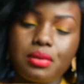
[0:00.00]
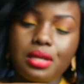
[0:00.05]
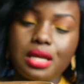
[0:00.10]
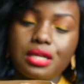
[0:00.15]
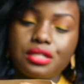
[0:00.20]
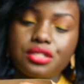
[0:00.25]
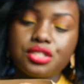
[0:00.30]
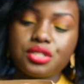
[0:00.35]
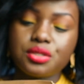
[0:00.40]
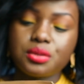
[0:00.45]

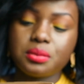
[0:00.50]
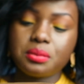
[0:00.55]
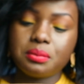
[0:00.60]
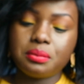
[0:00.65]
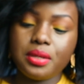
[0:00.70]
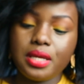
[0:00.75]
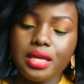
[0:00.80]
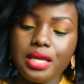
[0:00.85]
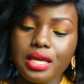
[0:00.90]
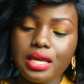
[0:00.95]
blush
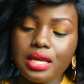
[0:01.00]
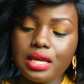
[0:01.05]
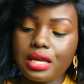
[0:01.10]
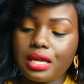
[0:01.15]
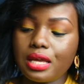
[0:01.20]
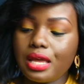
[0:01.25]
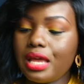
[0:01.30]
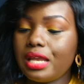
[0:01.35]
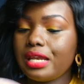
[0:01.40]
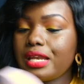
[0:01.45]

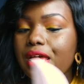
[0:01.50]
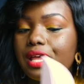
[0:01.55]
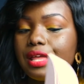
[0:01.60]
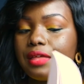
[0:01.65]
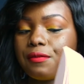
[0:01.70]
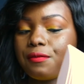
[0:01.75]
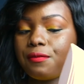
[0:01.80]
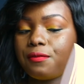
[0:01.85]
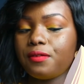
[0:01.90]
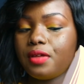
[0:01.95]
pink and i
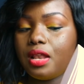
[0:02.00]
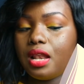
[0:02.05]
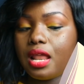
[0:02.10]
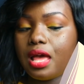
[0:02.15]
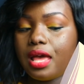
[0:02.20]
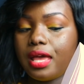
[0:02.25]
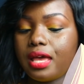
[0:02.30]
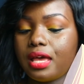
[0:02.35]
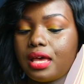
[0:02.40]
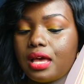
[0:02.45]
feel
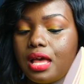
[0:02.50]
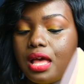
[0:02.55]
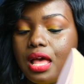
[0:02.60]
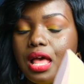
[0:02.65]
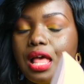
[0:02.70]
like